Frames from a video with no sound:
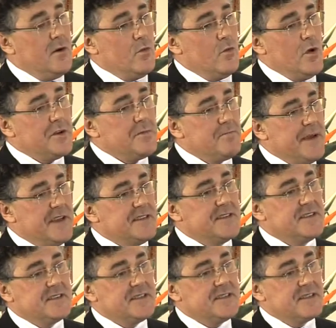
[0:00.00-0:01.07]
What a
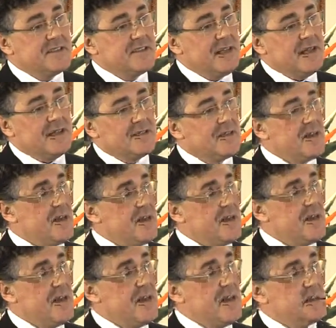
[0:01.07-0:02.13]
pesticide
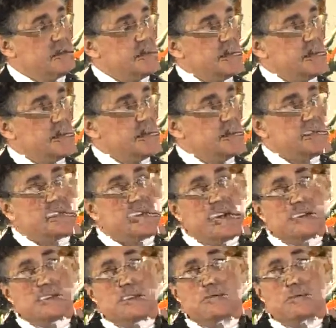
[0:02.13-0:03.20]
prompts a
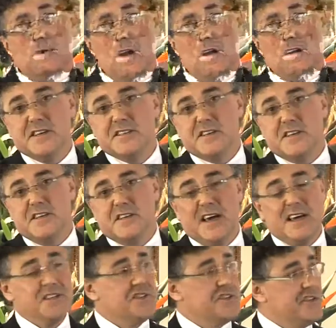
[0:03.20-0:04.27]
protective rise in
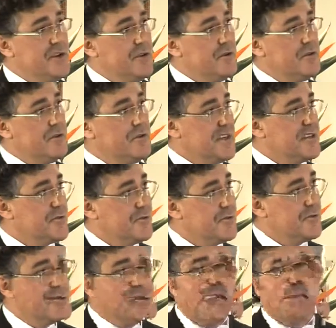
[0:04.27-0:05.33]
HDL cholesterol,
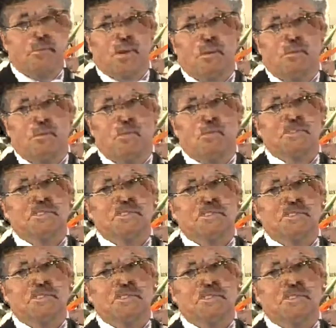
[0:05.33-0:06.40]
proportion
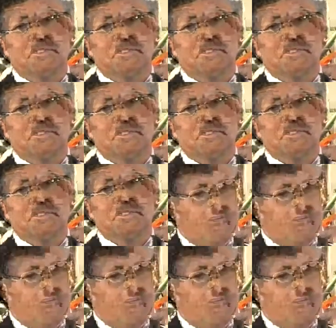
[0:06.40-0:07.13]
to exposure.